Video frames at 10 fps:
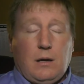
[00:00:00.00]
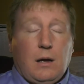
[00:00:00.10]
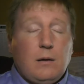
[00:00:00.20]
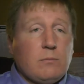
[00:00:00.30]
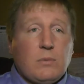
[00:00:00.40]

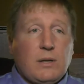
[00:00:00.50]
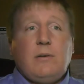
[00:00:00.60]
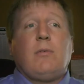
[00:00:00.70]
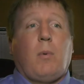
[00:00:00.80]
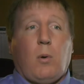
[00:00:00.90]

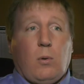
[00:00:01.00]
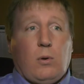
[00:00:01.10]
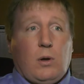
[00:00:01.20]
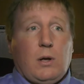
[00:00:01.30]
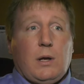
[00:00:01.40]
unbelievable.
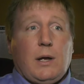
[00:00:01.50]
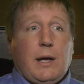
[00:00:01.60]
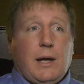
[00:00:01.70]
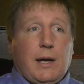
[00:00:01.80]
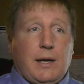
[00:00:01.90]

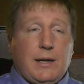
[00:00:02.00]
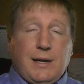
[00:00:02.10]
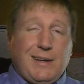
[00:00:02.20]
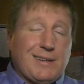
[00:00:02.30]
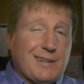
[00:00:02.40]
And
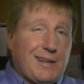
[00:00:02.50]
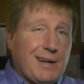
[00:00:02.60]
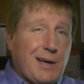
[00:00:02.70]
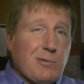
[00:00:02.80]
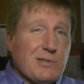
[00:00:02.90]
it,
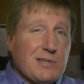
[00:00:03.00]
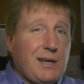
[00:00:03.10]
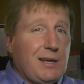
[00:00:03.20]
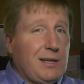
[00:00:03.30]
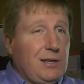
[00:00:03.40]
like I was
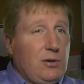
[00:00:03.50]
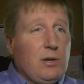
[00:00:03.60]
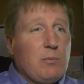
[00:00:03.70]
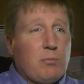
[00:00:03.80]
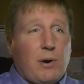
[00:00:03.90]
saying, you
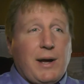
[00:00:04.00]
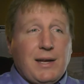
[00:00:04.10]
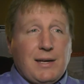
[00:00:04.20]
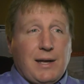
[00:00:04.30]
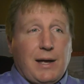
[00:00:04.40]
can break
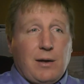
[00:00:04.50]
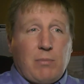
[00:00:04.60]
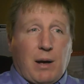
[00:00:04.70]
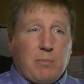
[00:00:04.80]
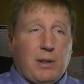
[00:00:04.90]
it down
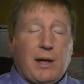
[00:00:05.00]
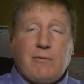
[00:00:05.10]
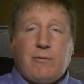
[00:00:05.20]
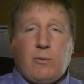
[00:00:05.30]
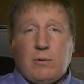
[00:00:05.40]
by
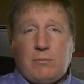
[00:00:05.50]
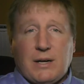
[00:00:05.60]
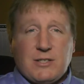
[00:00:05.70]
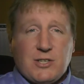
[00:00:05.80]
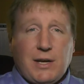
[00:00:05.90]
platform,
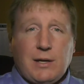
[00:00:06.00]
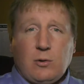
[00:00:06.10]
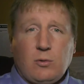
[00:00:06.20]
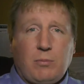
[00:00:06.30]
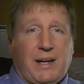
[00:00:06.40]
by
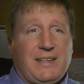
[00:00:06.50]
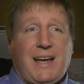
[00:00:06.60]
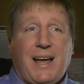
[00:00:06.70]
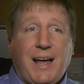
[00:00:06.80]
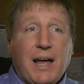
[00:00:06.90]
channel, by
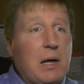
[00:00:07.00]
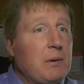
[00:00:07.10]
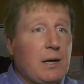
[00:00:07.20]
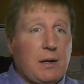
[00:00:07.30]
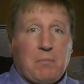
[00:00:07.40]

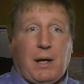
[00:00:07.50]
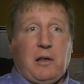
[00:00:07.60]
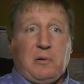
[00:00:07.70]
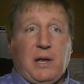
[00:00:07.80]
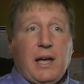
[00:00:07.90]
time, by
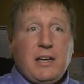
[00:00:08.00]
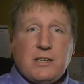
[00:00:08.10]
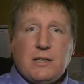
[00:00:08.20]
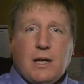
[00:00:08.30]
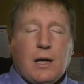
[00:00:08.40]

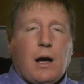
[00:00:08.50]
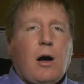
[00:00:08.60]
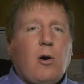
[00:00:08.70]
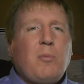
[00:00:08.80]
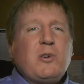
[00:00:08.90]
location,
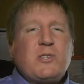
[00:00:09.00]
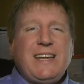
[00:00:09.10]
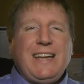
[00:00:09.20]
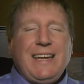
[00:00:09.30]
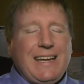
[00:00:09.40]
almost
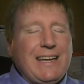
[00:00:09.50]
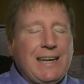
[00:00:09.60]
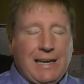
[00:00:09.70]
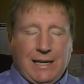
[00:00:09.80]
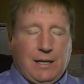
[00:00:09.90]

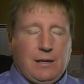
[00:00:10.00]
any,